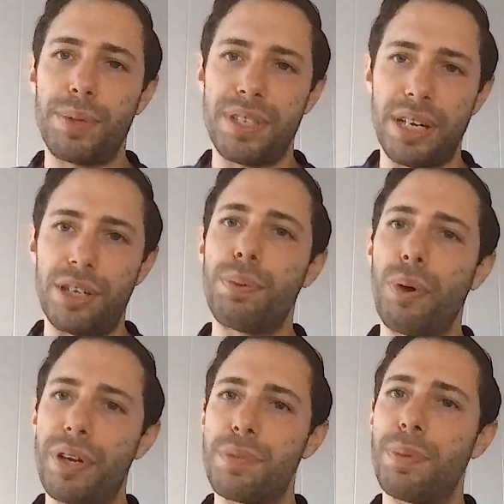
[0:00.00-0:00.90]
percentage
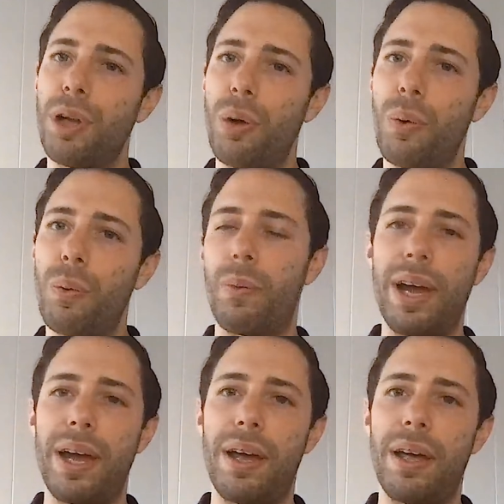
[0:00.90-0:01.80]
points below
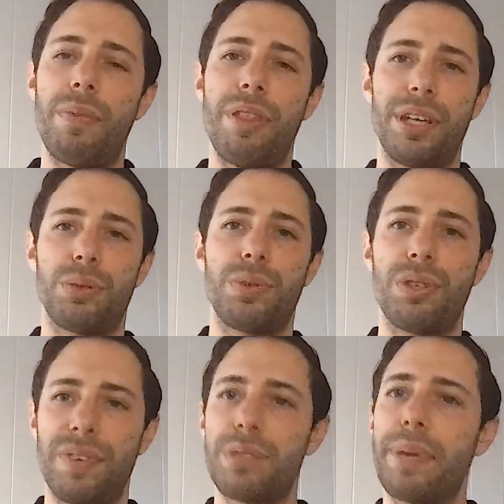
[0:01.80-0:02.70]
where things were
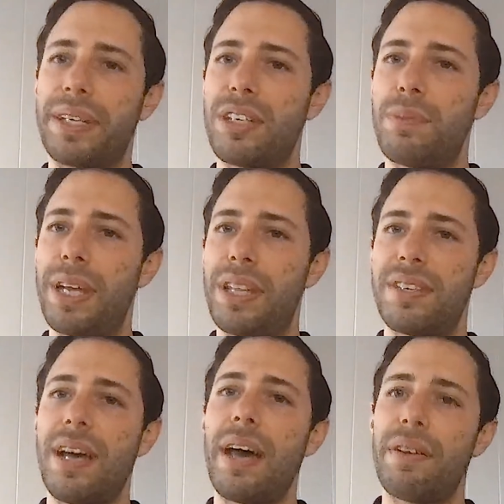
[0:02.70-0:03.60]
sort of expected to be at the
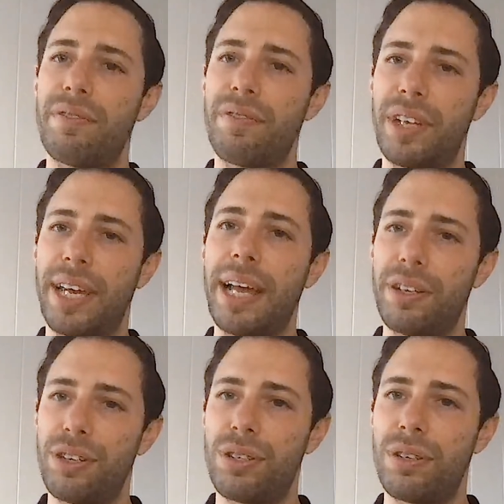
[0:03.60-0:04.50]
start of the
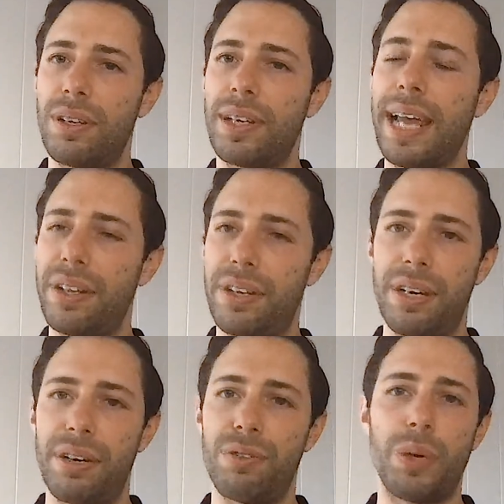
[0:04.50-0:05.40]
calendar
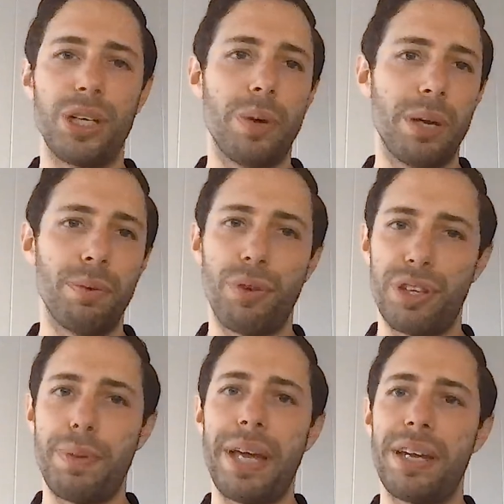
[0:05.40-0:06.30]
year of 2020 before
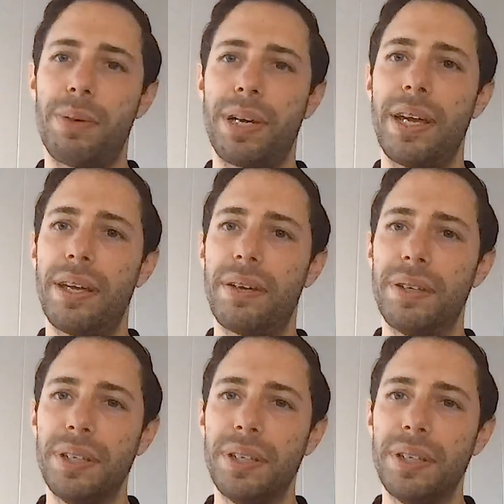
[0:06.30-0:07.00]
this pandemic hit.